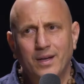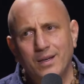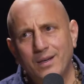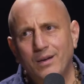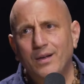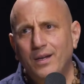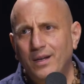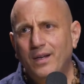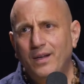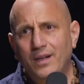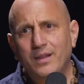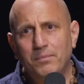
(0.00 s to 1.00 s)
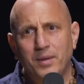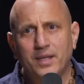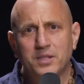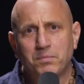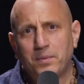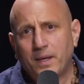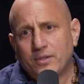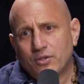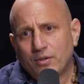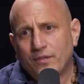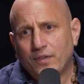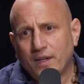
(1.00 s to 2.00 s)
you know, in the biggest
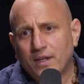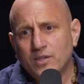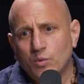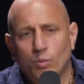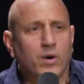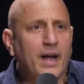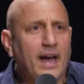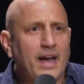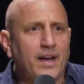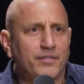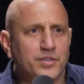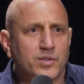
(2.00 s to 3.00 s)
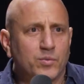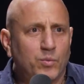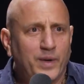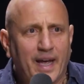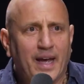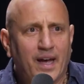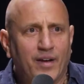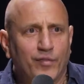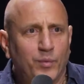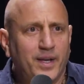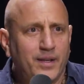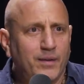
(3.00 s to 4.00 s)
picture of things, we're haves.
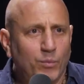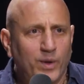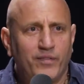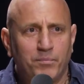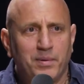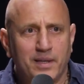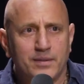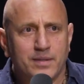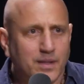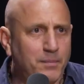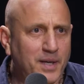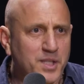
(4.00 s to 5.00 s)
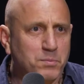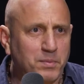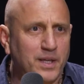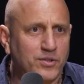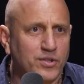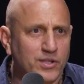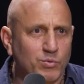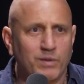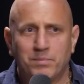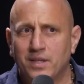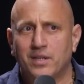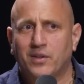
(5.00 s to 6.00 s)
We've been to the best beaches. We've
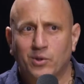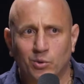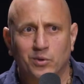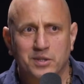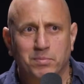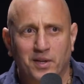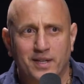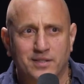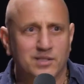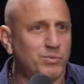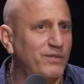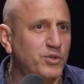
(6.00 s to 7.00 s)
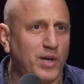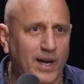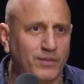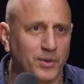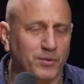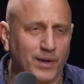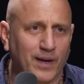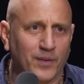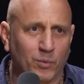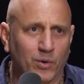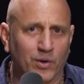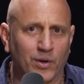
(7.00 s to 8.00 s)
been to the coolest places. We've traveled around the
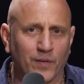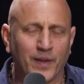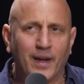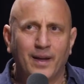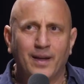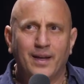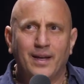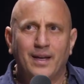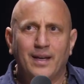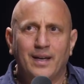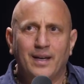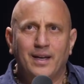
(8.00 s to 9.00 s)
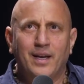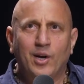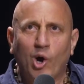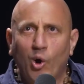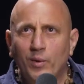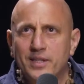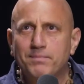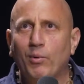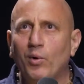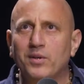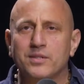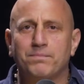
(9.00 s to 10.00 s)
world. It always
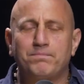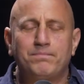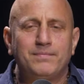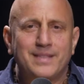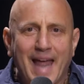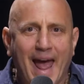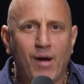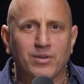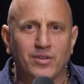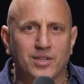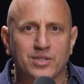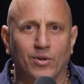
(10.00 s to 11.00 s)
boils down to this